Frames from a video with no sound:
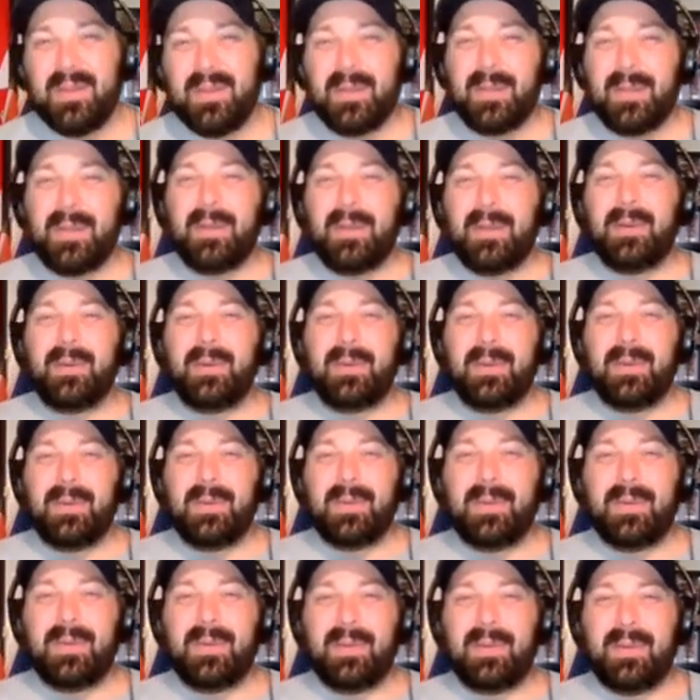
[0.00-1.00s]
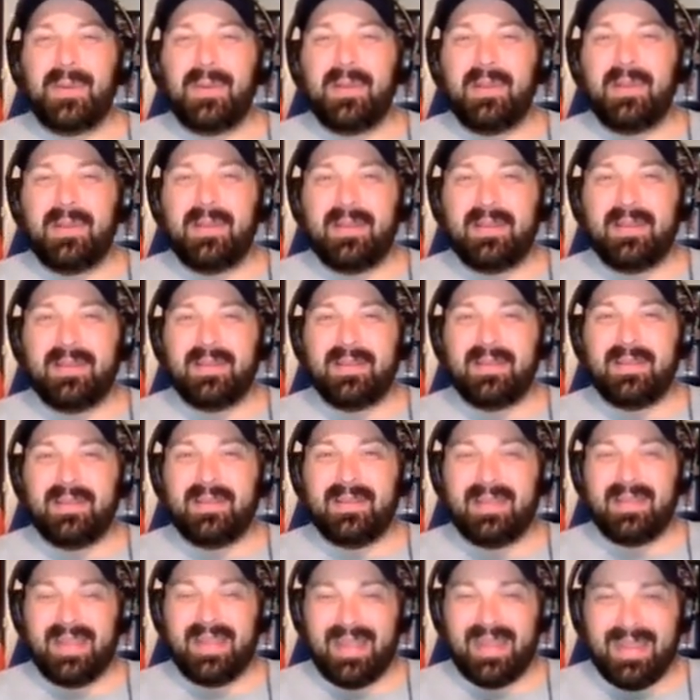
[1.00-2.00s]

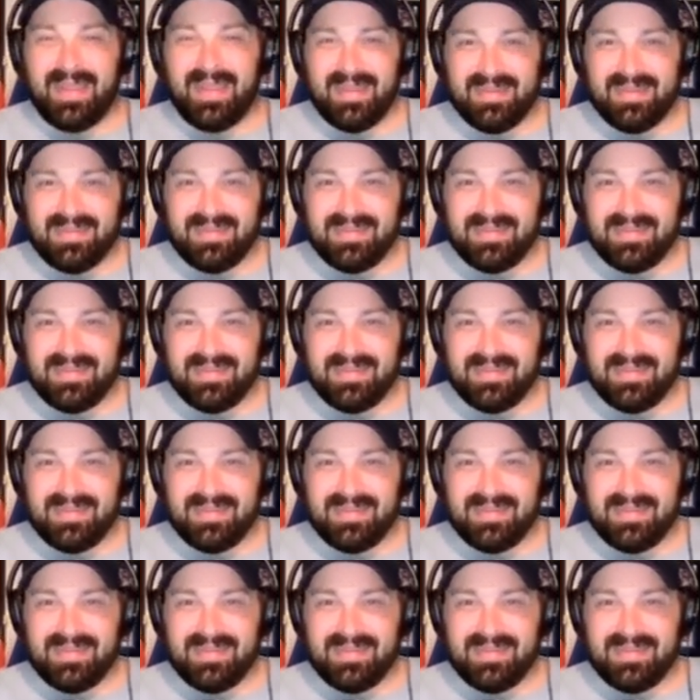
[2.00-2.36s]
This person isn't speaking.